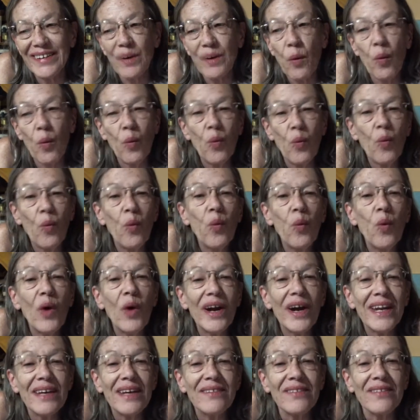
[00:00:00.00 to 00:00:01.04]

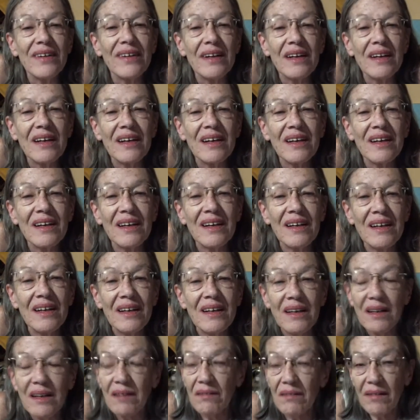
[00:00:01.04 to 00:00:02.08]
what is it?
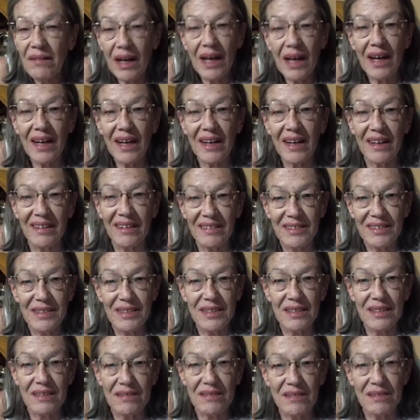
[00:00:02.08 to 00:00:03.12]
Well,
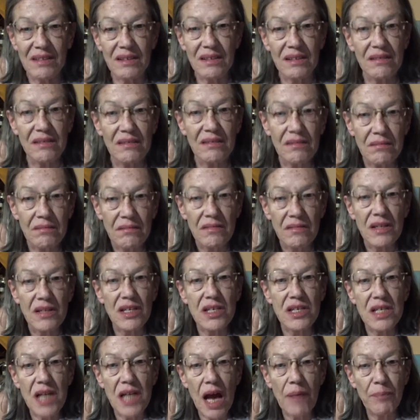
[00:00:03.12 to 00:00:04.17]
it's the
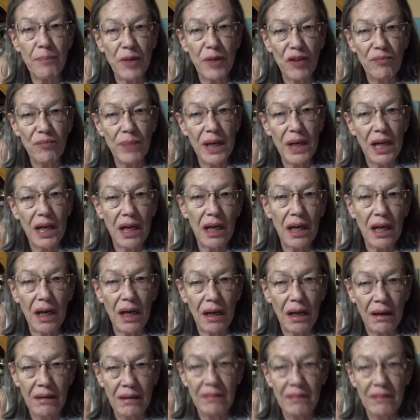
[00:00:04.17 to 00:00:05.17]
slop you've been eating.